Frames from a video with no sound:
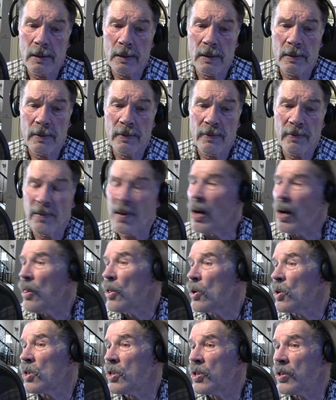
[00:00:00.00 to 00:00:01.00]

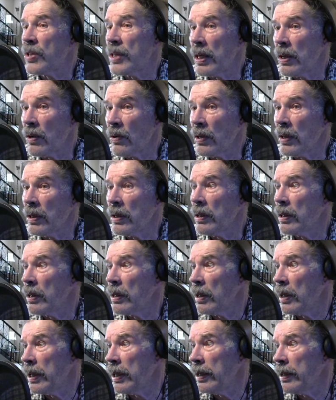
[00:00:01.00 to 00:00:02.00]
Father Sarah
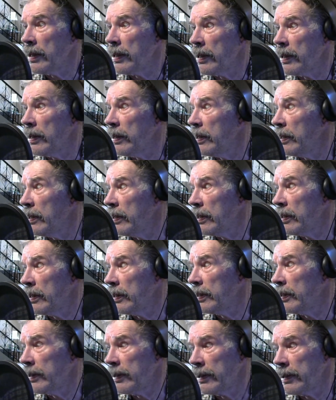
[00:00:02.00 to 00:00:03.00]
and
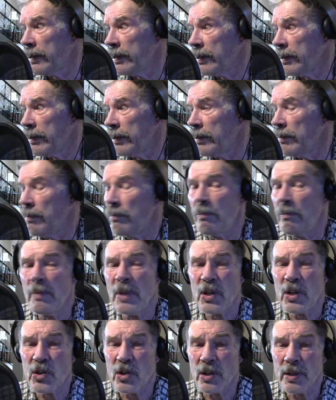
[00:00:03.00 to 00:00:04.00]
the
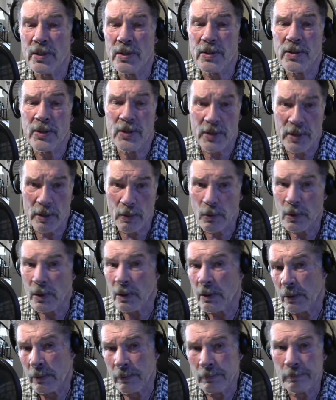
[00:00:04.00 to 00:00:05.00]
missions that
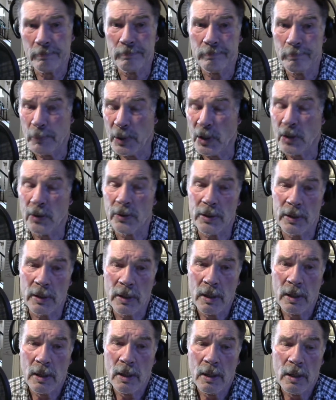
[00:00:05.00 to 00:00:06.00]
were built
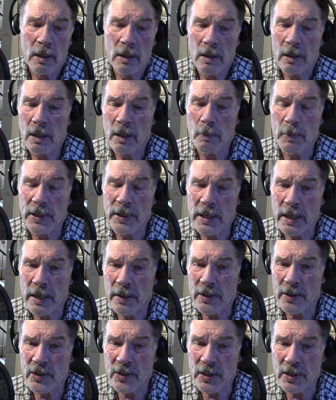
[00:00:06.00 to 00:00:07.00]
up and down
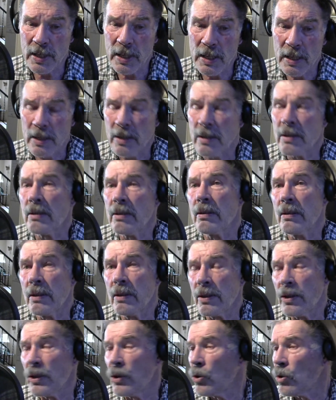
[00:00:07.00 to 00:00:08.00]
the state,
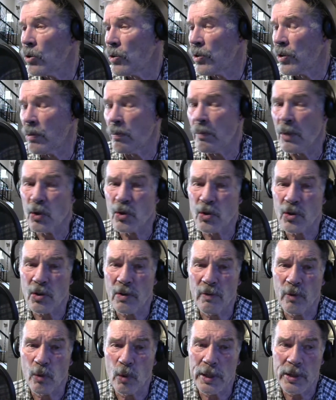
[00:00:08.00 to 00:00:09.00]
the northernmost
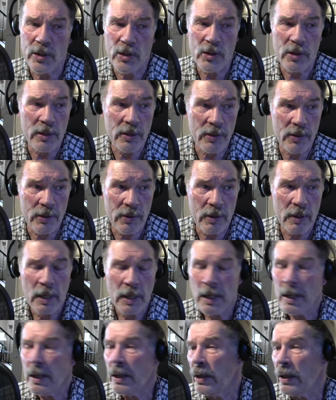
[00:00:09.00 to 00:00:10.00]
of which is
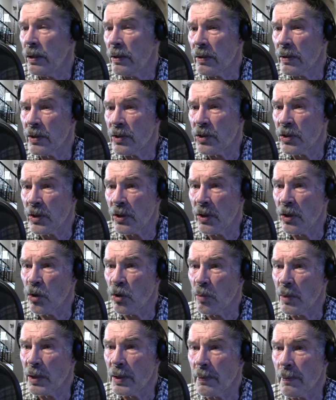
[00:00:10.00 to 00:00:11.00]
here in
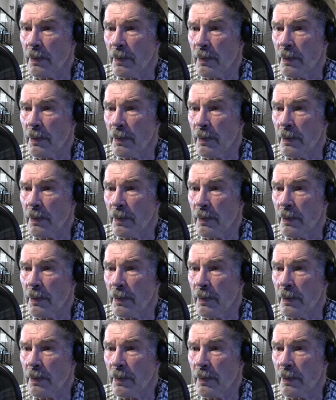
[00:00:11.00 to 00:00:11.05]
Sonoma.